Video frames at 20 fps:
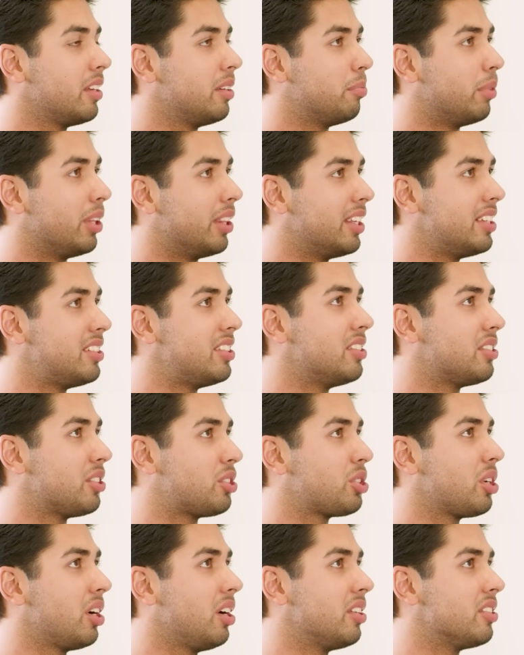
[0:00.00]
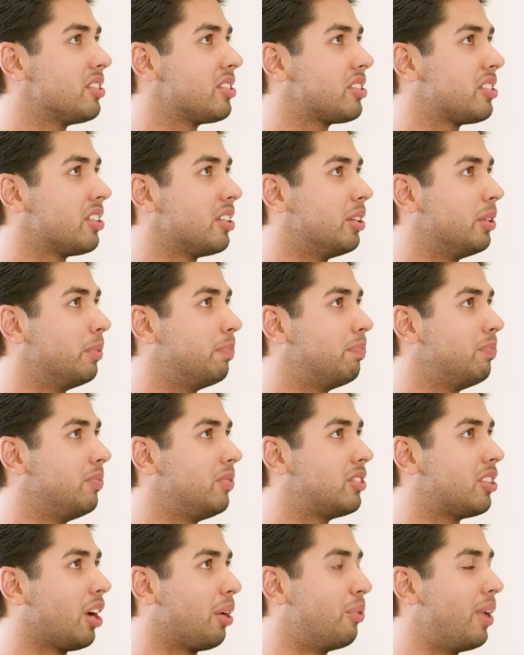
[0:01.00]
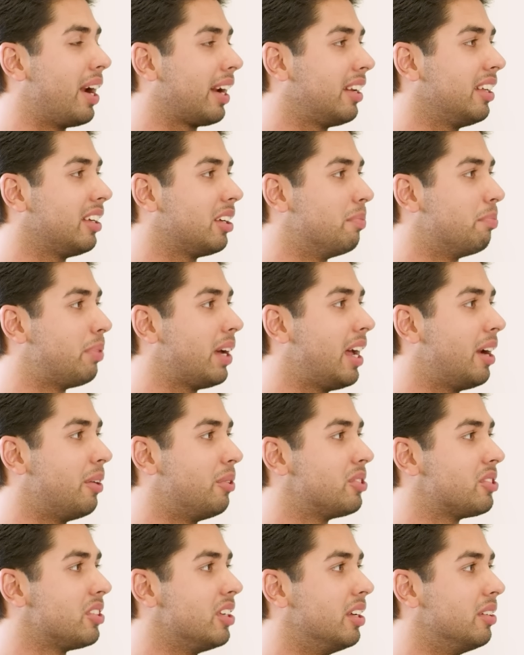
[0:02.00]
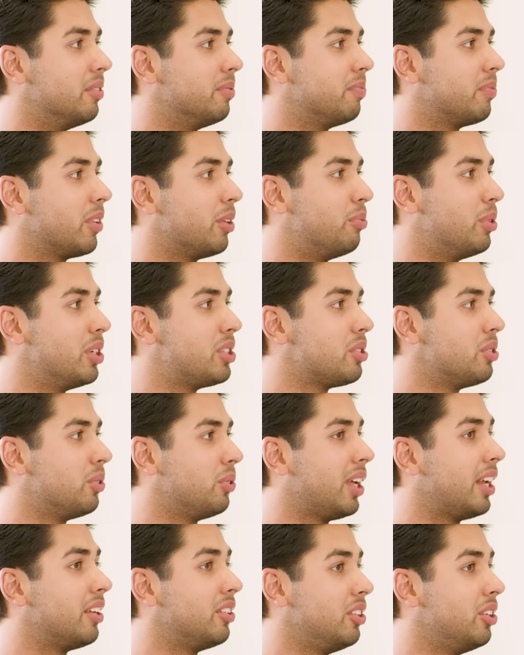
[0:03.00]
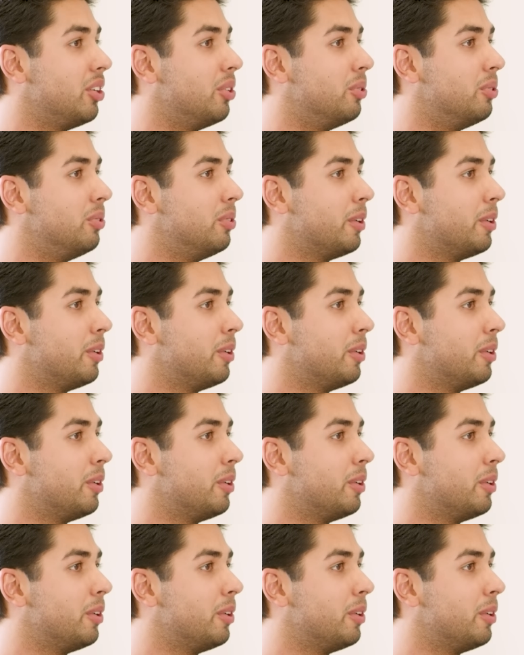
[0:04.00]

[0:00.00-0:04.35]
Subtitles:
But this is a chance to directly compare, isn't it? Original and new.